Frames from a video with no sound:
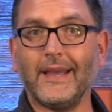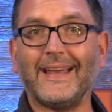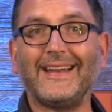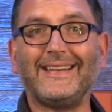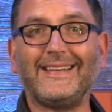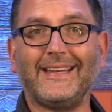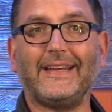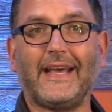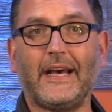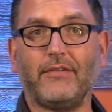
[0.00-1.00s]
and it didn't
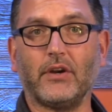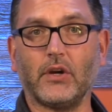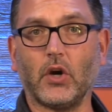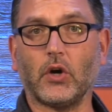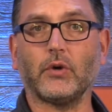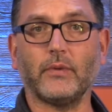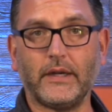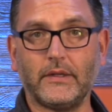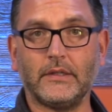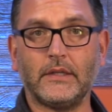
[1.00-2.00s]
have a guardrail.